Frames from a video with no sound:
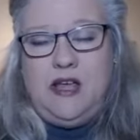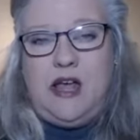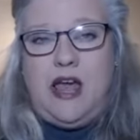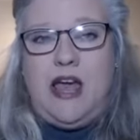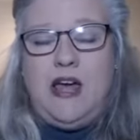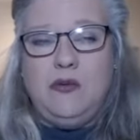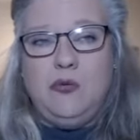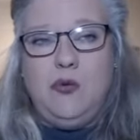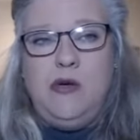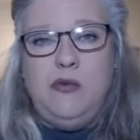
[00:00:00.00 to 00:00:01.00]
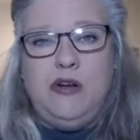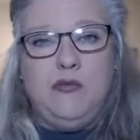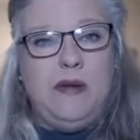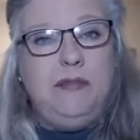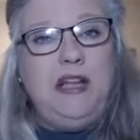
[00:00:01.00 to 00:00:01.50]
and we would
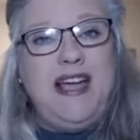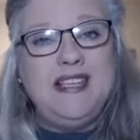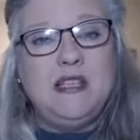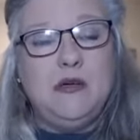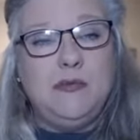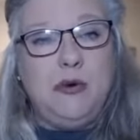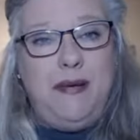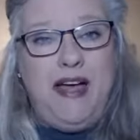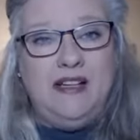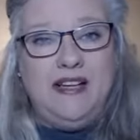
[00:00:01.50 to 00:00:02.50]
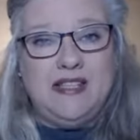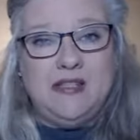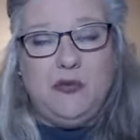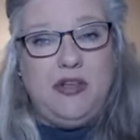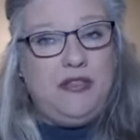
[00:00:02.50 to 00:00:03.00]
replace those propellants
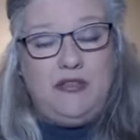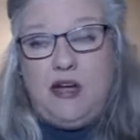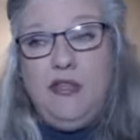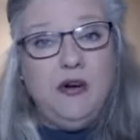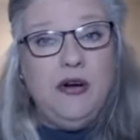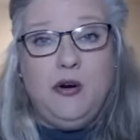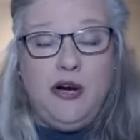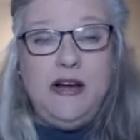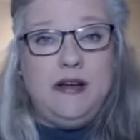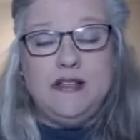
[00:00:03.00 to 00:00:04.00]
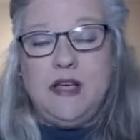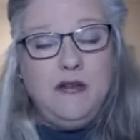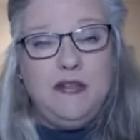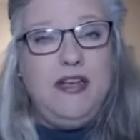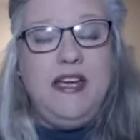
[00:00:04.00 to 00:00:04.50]
with other ingredients, other
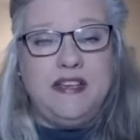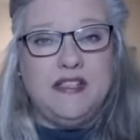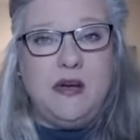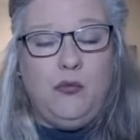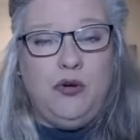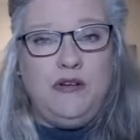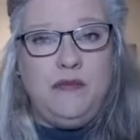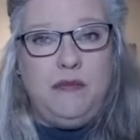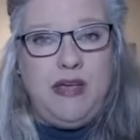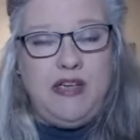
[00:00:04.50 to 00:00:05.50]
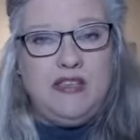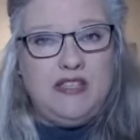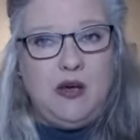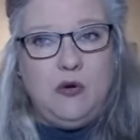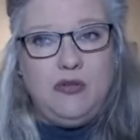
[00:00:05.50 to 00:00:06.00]
things that wouldn't be
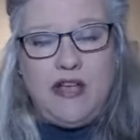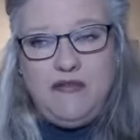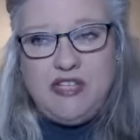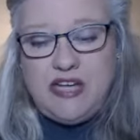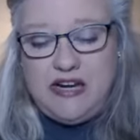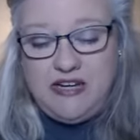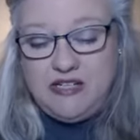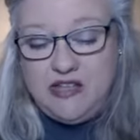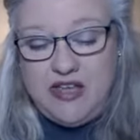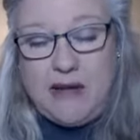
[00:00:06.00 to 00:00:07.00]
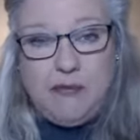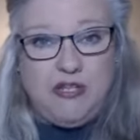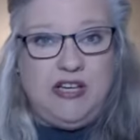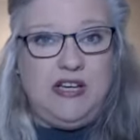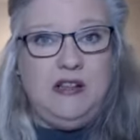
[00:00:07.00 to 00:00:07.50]
so devastating to that
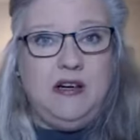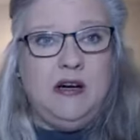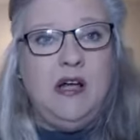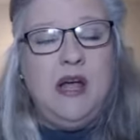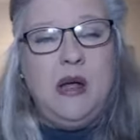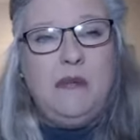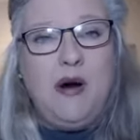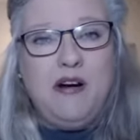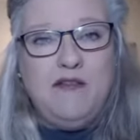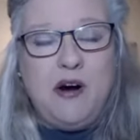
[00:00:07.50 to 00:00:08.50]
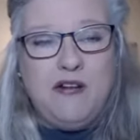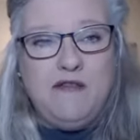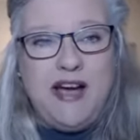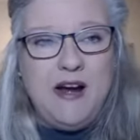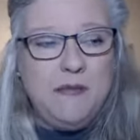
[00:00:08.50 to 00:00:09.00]
particular part of our
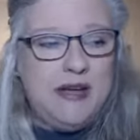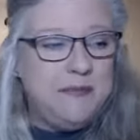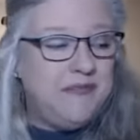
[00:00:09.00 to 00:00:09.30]
environment.